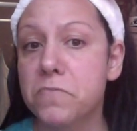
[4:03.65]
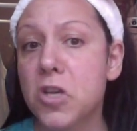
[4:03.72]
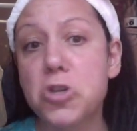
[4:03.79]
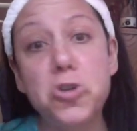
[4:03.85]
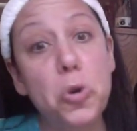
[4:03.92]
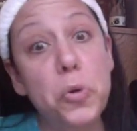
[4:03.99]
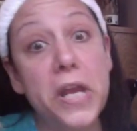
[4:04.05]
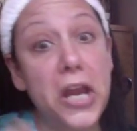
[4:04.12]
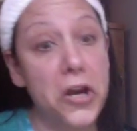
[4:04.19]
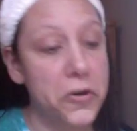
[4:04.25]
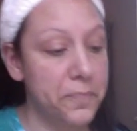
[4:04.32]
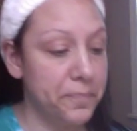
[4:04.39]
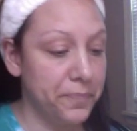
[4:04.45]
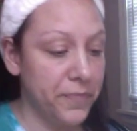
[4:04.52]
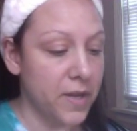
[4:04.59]
don't care.
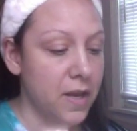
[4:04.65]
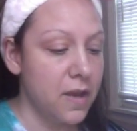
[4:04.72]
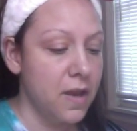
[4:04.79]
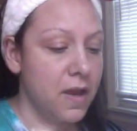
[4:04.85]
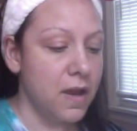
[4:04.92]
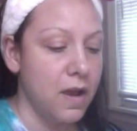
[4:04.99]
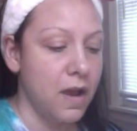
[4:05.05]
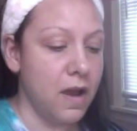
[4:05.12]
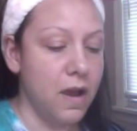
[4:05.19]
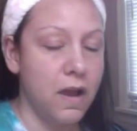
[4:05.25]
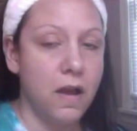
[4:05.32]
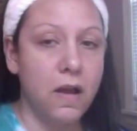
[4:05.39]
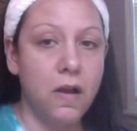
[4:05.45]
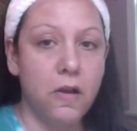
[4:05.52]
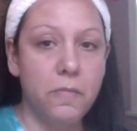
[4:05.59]

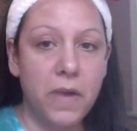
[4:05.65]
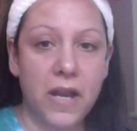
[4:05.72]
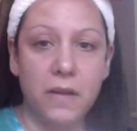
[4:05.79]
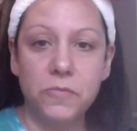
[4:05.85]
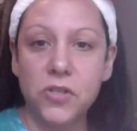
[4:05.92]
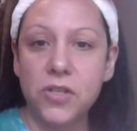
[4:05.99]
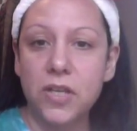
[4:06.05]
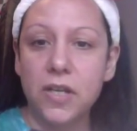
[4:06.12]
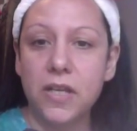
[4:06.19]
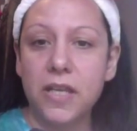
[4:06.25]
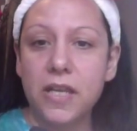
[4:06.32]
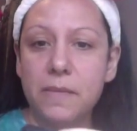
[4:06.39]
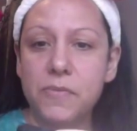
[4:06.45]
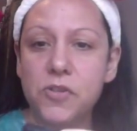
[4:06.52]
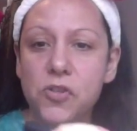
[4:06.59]
And I'm just going to
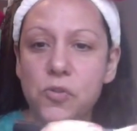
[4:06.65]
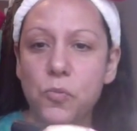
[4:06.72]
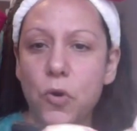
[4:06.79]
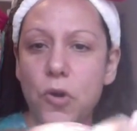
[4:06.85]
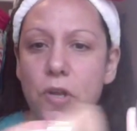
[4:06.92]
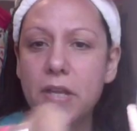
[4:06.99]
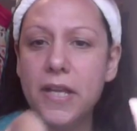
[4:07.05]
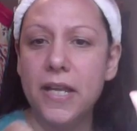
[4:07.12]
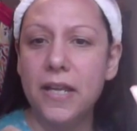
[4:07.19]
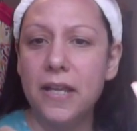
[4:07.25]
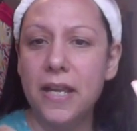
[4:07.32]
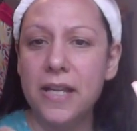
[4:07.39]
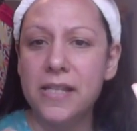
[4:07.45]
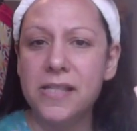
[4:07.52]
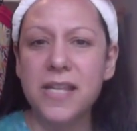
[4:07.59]
keep swirling.
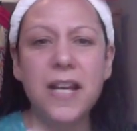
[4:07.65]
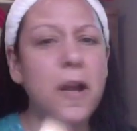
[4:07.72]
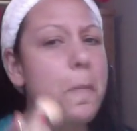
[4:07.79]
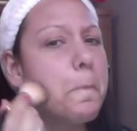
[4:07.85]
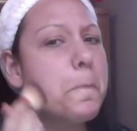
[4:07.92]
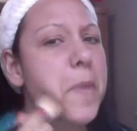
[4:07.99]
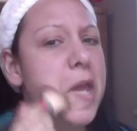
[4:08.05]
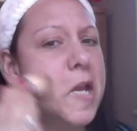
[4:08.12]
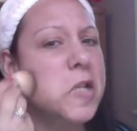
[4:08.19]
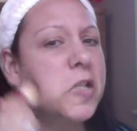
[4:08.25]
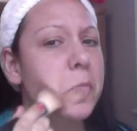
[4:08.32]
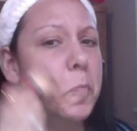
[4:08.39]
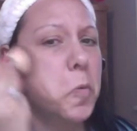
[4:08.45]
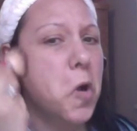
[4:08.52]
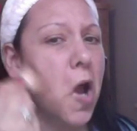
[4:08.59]
It's like a
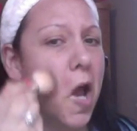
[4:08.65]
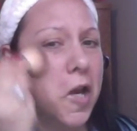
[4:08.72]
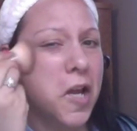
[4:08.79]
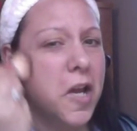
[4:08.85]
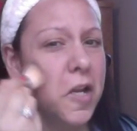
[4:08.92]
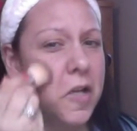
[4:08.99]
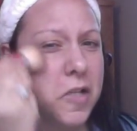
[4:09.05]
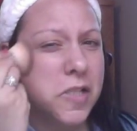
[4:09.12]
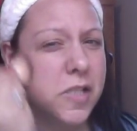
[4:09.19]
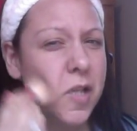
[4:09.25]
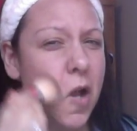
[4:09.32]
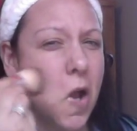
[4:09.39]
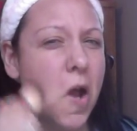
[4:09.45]
baked product,